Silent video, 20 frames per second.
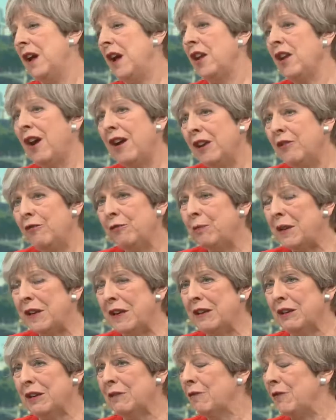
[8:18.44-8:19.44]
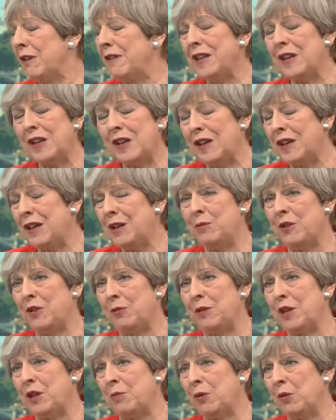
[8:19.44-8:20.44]
And I've been very clear
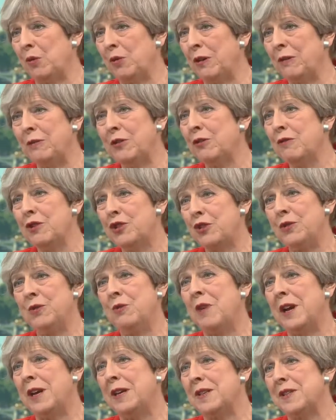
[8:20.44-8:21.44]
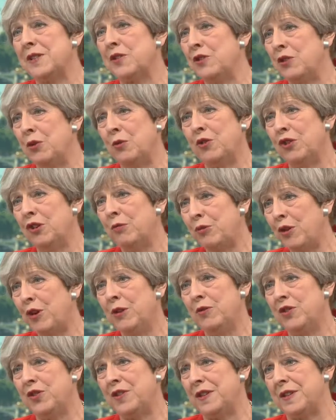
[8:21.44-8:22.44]
with people. There are two ways that you can
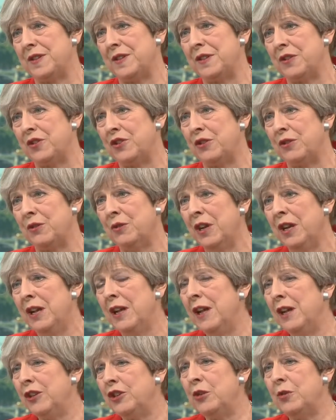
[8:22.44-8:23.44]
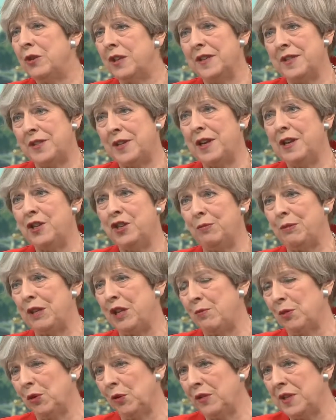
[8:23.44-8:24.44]
approach this issue. You can say to
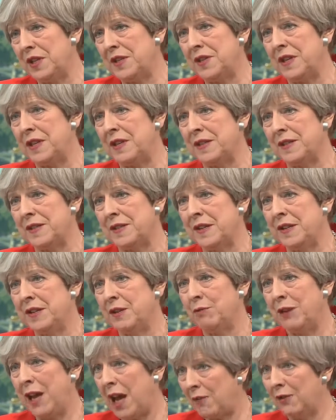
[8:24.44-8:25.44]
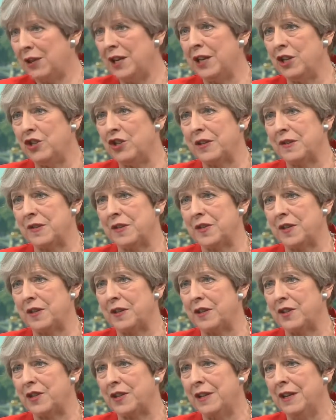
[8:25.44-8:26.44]
people, we have an ageing
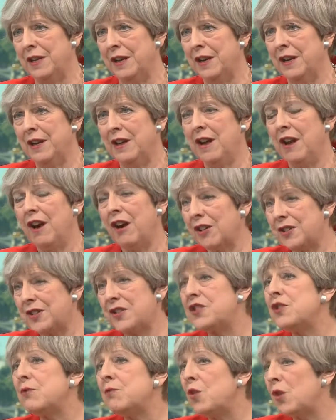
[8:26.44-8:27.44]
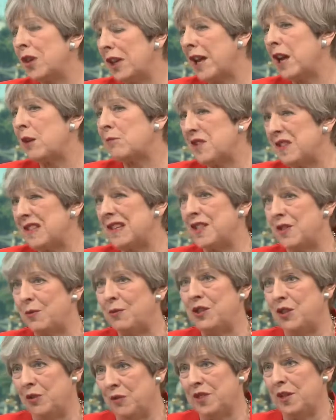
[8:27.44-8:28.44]
society. Our system will collapse unless
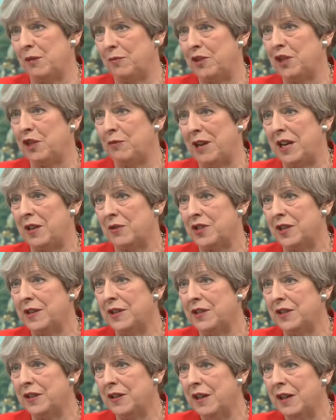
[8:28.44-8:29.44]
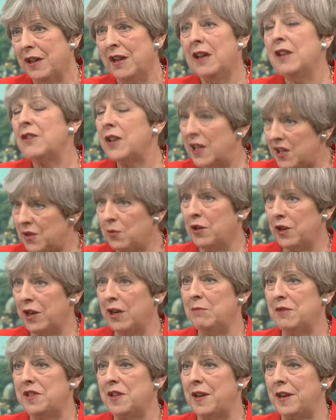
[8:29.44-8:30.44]
we do something about it. That's what
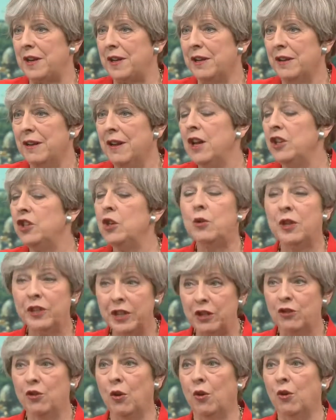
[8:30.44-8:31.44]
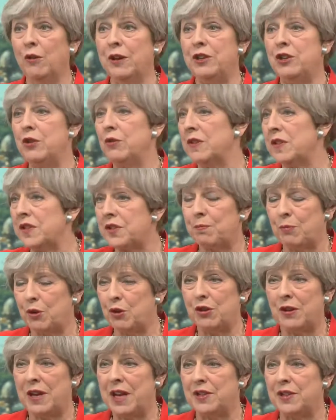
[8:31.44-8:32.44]
I'm saying. You can ignore it, you can
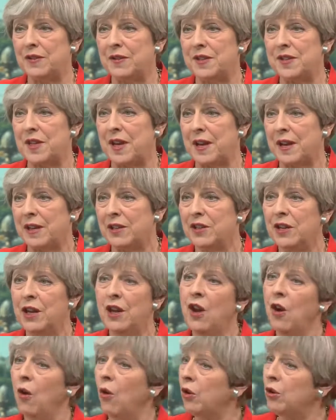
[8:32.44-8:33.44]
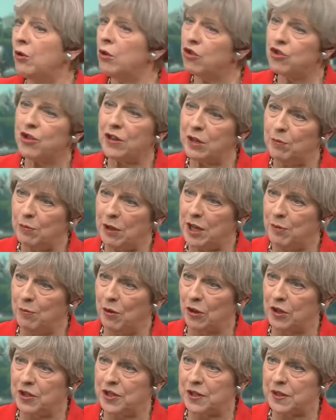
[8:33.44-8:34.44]
put your head in the sand, or you can try and play
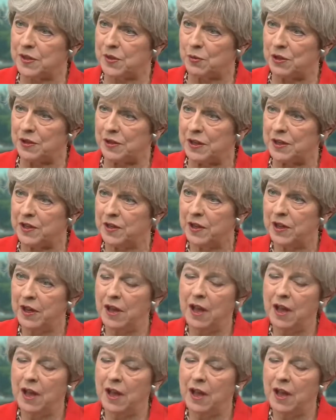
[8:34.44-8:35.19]
politics with it.